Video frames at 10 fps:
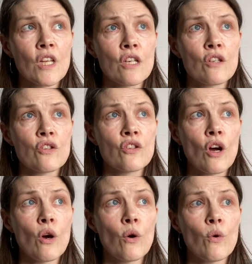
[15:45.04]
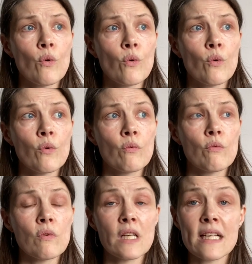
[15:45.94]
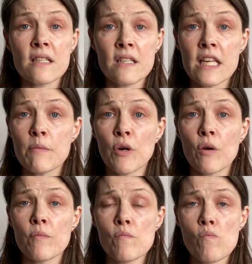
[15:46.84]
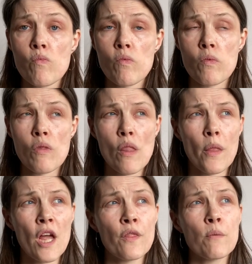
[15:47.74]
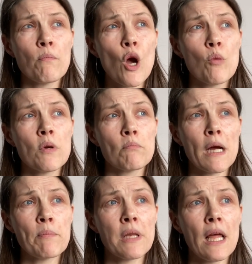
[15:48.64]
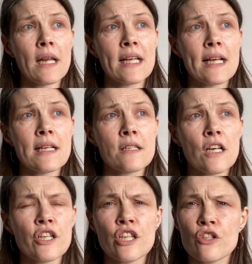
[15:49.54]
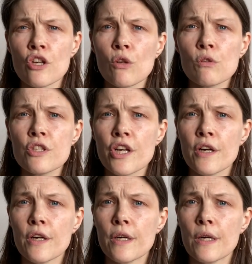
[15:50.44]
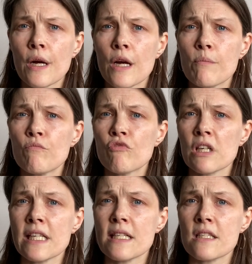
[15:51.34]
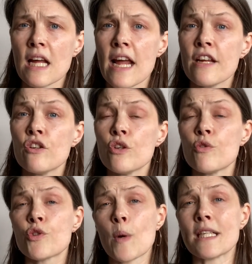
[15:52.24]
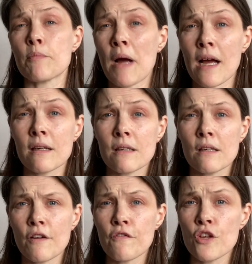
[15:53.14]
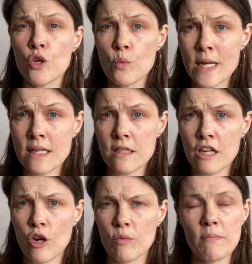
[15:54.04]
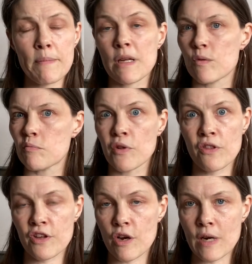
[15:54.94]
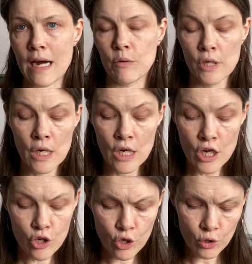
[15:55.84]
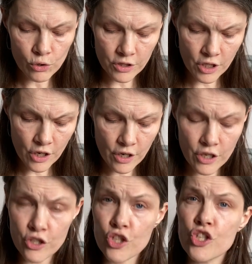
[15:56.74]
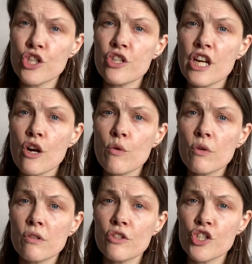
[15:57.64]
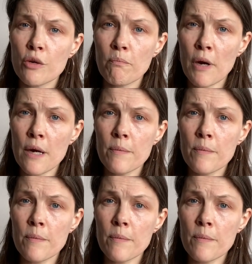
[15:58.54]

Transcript: So let's see, but at the moment my plan is Ysolda released a new sweater pattern a few weeks ago, maybe it was a month ago now, called the Studio jumper.